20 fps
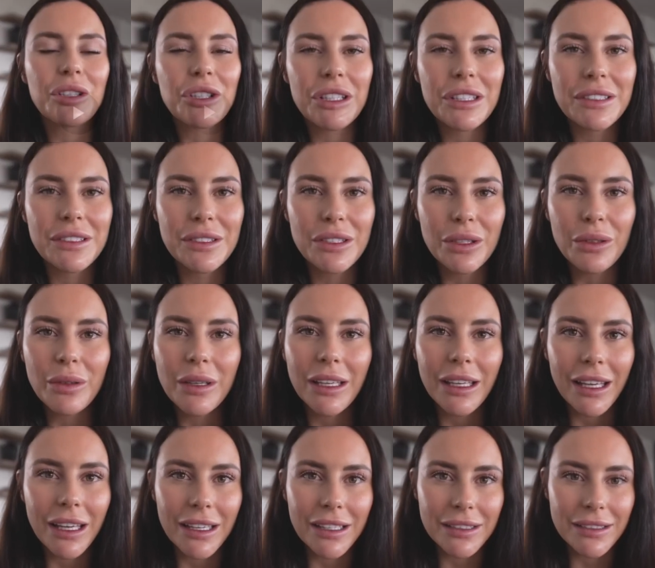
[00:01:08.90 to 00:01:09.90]
What she's
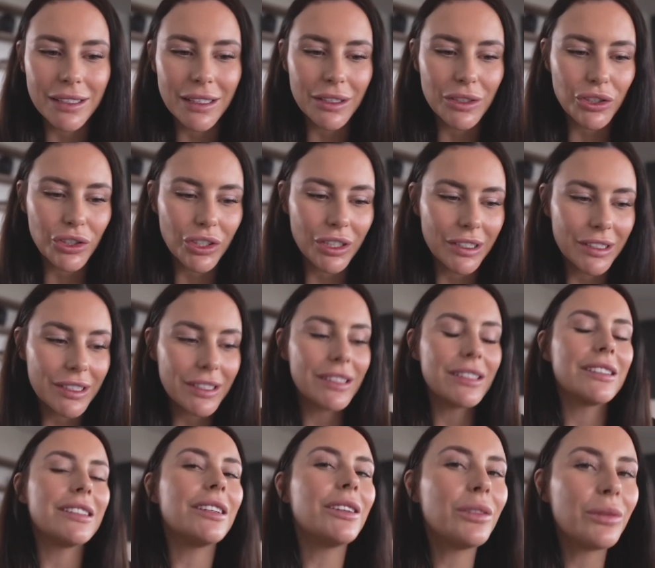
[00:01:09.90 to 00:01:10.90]
doing is she's
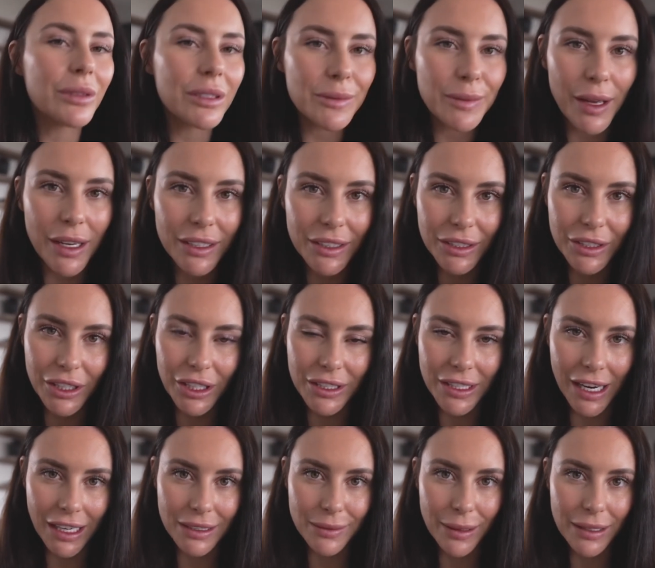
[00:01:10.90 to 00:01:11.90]
still responding to your
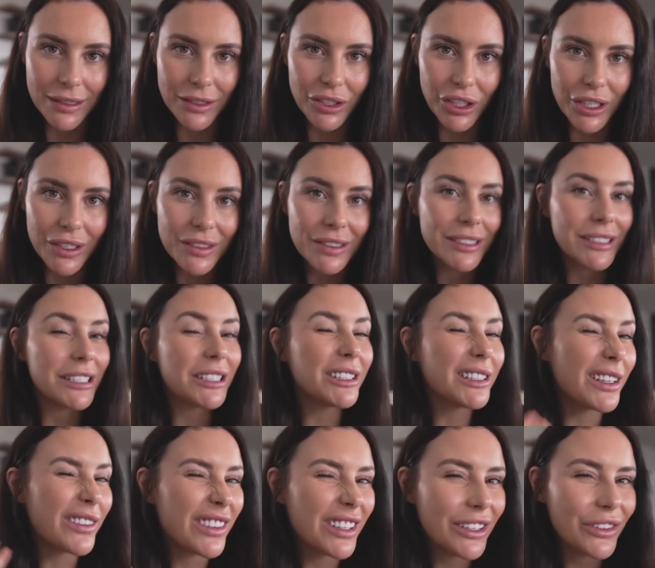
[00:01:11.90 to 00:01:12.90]
text messages, still
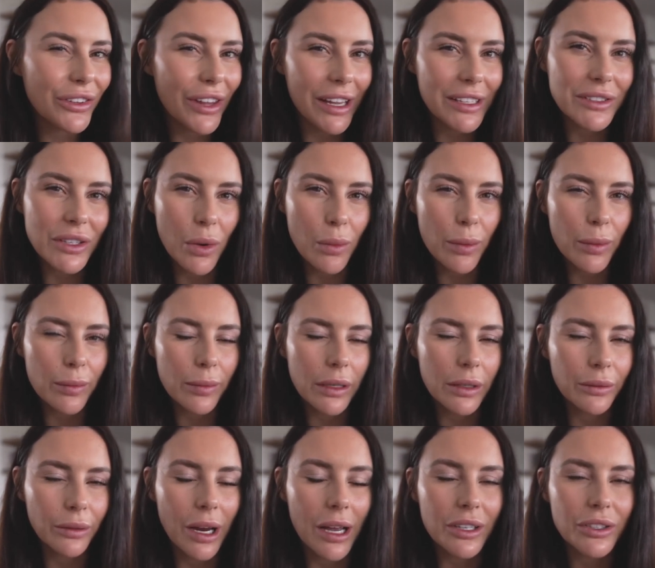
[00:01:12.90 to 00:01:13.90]
giving you that
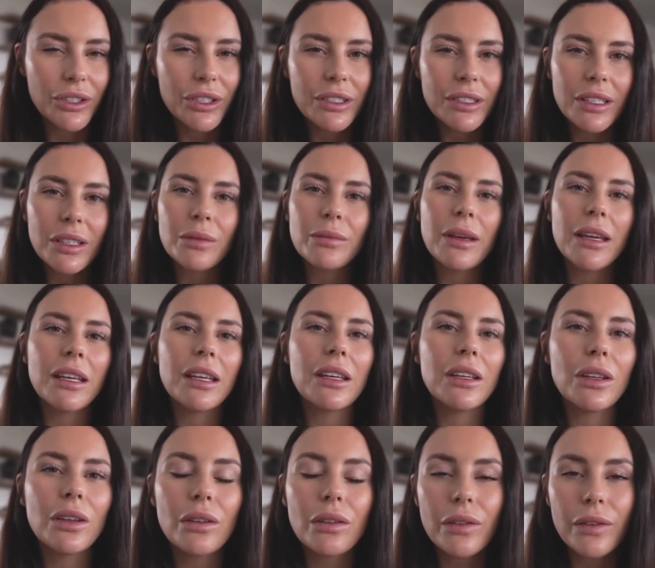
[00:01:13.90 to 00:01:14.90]
dopamine rush, still
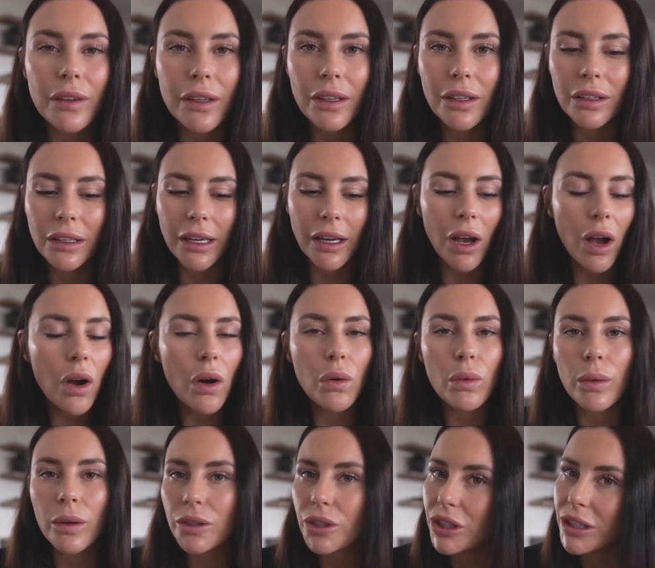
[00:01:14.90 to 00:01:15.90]
making you feel like, oh,
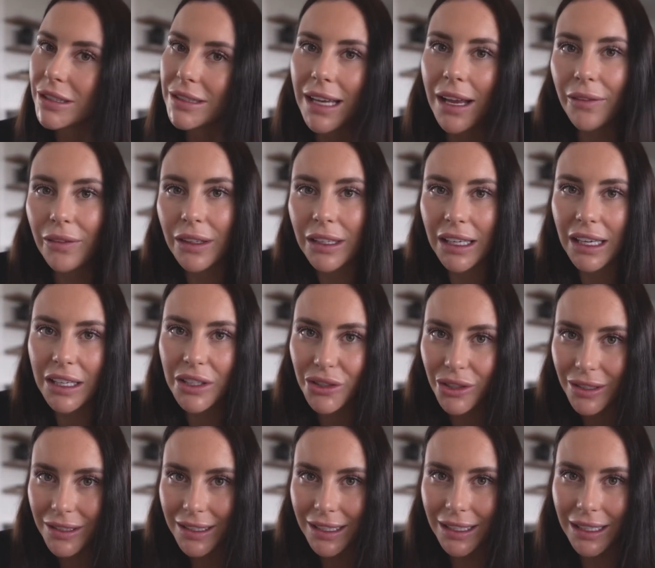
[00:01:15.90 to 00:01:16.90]
well, she's definitely
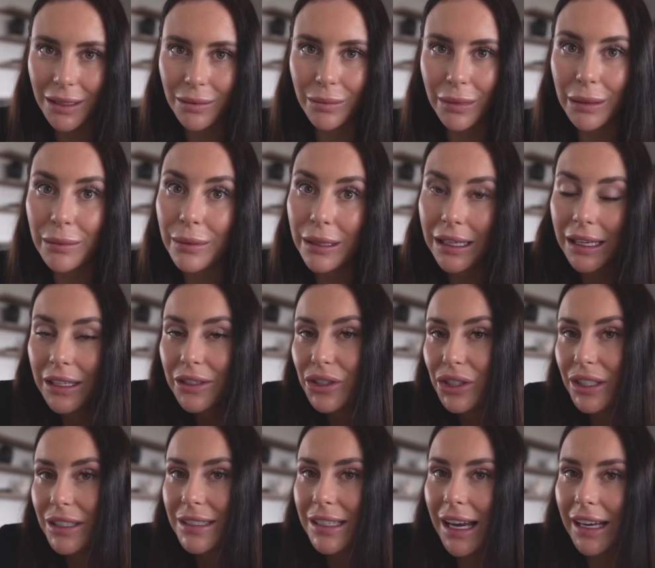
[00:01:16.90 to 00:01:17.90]
interested in me because
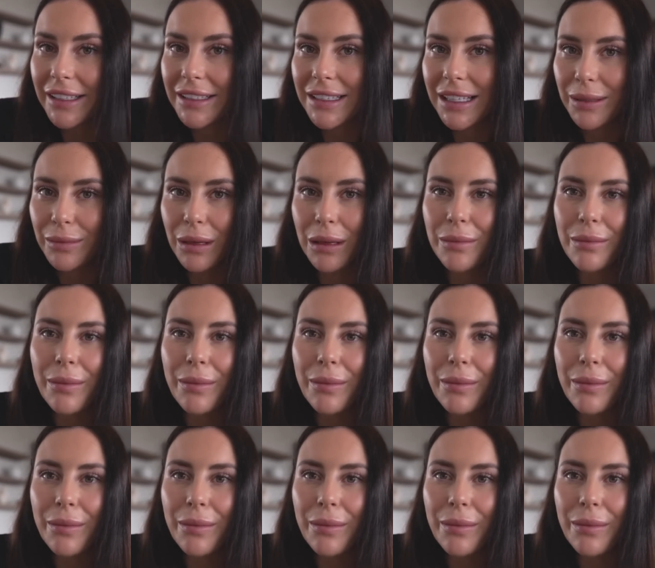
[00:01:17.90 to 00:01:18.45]
she's texting me